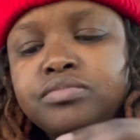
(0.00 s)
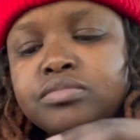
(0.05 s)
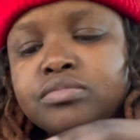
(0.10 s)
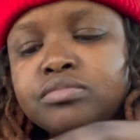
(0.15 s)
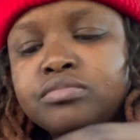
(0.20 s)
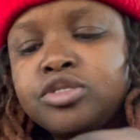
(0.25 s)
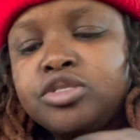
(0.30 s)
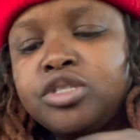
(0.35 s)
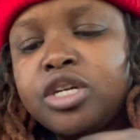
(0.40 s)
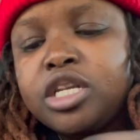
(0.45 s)

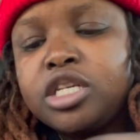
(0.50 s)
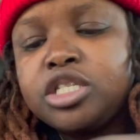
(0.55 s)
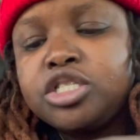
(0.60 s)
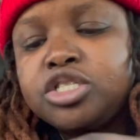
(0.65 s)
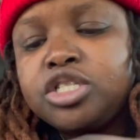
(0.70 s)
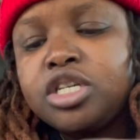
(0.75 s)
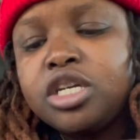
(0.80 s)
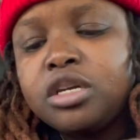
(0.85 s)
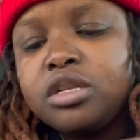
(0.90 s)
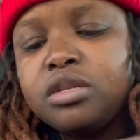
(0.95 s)
I'm try this
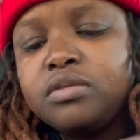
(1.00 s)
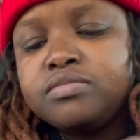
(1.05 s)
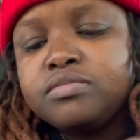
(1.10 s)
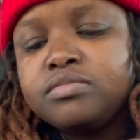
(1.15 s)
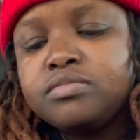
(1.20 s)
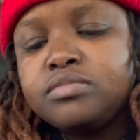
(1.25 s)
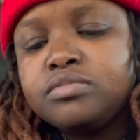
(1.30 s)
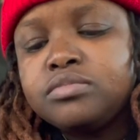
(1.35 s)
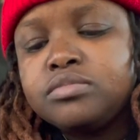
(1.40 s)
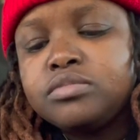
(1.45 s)
chicken.
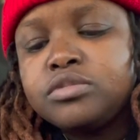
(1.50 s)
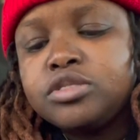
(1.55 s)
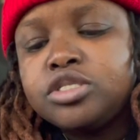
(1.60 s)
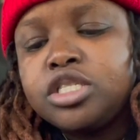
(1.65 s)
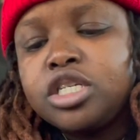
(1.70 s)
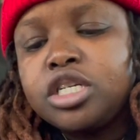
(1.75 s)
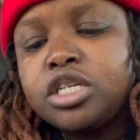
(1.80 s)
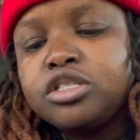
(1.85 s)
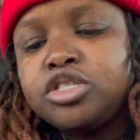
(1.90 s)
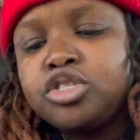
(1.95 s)

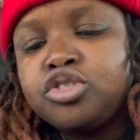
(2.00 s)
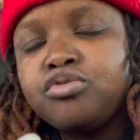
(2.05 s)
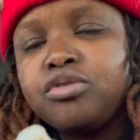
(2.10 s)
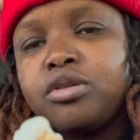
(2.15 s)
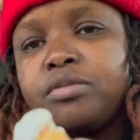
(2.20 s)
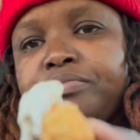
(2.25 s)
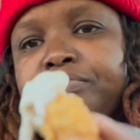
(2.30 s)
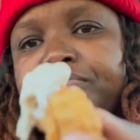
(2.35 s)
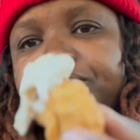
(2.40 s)
chicken strip.